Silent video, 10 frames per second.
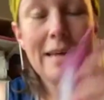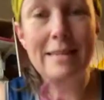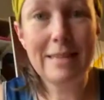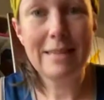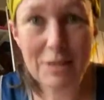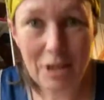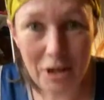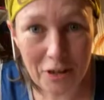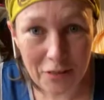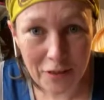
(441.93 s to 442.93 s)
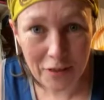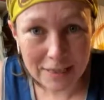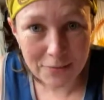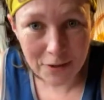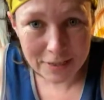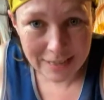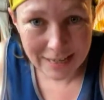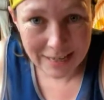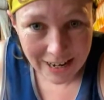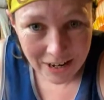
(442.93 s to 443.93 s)
time to go. Thanks for
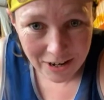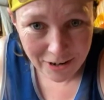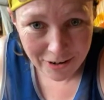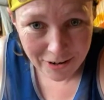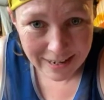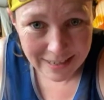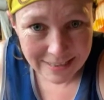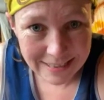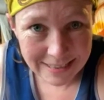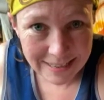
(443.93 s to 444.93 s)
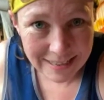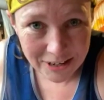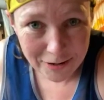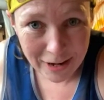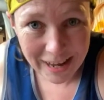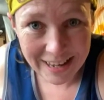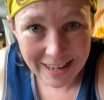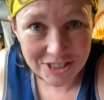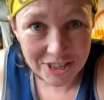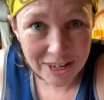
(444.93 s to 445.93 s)
saying hello. Nice to see you,
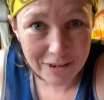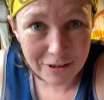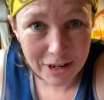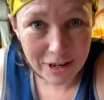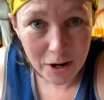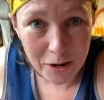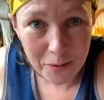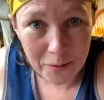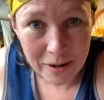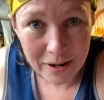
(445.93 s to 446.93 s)
and cheerio.